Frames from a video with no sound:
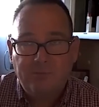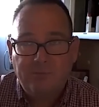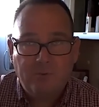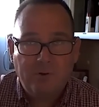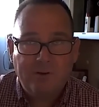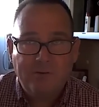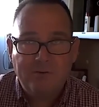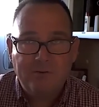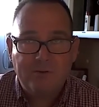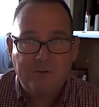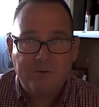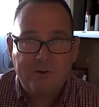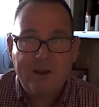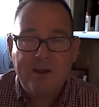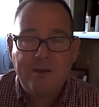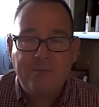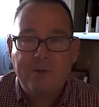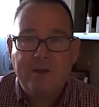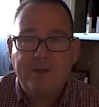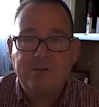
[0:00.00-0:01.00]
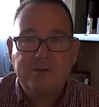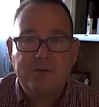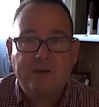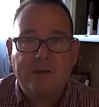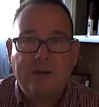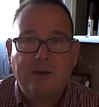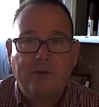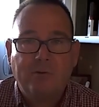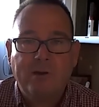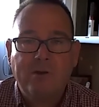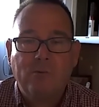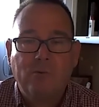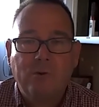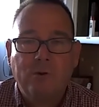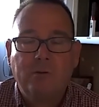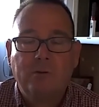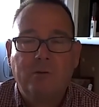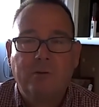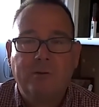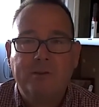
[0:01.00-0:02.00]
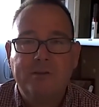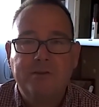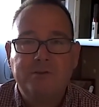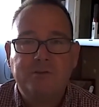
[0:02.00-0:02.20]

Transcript: Before even the training. Make sure you got great workloading,